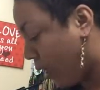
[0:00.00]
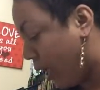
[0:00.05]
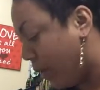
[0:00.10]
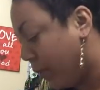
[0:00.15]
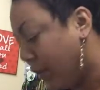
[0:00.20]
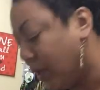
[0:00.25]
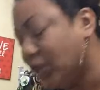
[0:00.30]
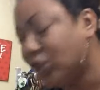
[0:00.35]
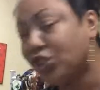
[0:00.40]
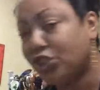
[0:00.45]

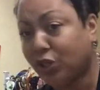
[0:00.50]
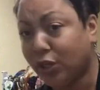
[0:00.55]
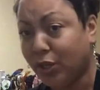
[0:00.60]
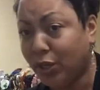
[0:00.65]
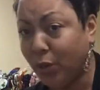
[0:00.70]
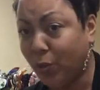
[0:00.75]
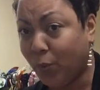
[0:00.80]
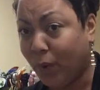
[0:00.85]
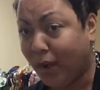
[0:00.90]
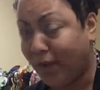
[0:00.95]
I'm going to show
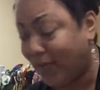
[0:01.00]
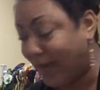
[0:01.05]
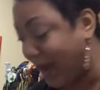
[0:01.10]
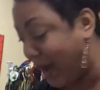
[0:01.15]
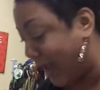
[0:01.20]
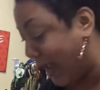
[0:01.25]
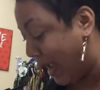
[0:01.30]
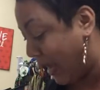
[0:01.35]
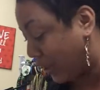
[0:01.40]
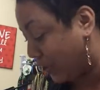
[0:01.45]
you a way that
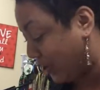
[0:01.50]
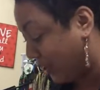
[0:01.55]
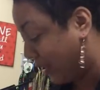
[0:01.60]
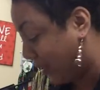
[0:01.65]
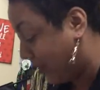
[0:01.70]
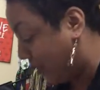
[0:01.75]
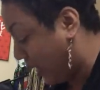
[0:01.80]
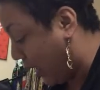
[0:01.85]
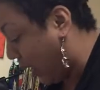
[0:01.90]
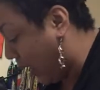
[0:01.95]
I
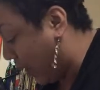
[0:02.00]
actually